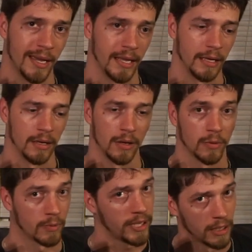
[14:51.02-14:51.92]
in
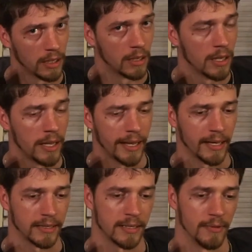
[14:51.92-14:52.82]
Arena,
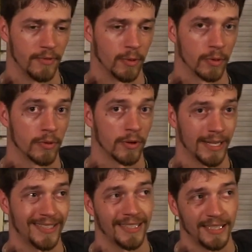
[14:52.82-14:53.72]
except for,
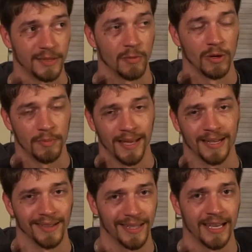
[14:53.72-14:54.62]
granted, he's 1
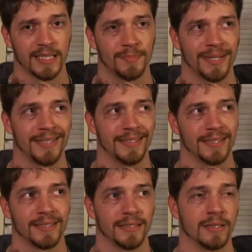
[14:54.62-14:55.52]
mana less, but he
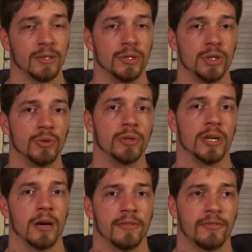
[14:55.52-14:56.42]
just doesn't do
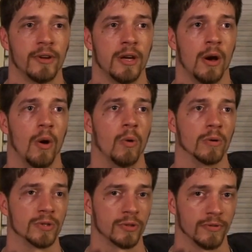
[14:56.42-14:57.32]
enough
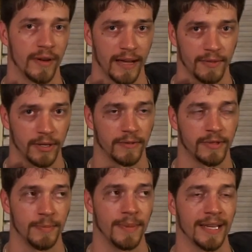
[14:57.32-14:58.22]
or survive enough
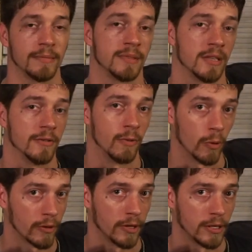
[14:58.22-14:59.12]
to make himself
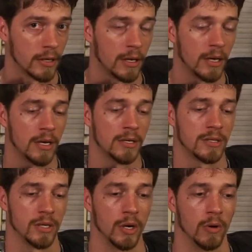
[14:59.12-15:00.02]
worth it.
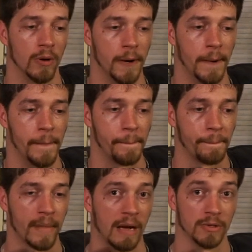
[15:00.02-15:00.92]
So
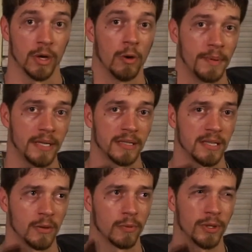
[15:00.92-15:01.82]
I was hoping to
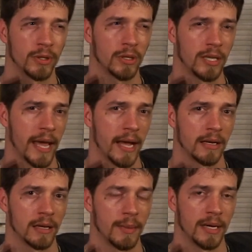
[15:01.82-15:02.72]
see a really good
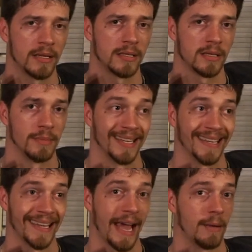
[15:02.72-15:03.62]
cat come out of this to make
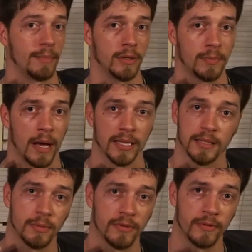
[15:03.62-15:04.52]
a cat build
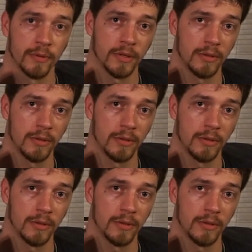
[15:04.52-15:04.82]
possible for